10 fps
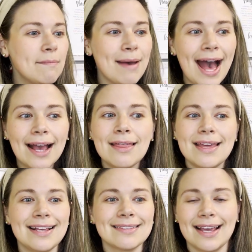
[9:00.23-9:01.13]
back
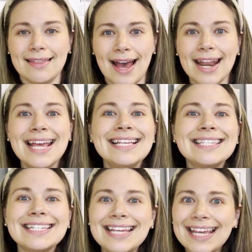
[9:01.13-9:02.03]
things like that.
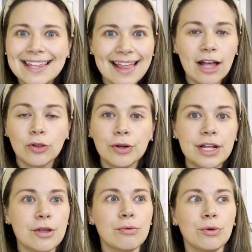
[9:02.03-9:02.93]
Sneak in that
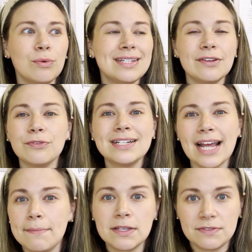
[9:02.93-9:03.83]
learning through different
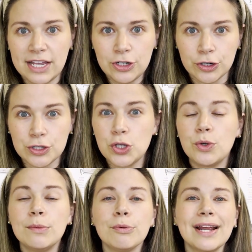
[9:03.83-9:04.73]
types of centers. You
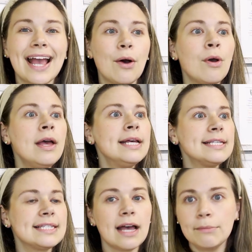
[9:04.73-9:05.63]
could bring out
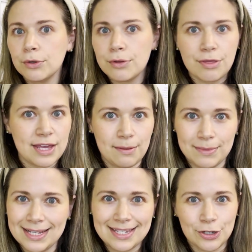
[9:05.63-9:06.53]
summer
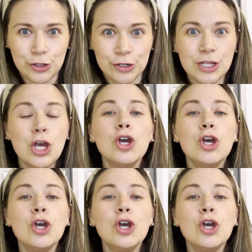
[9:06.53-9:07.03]
themed centers.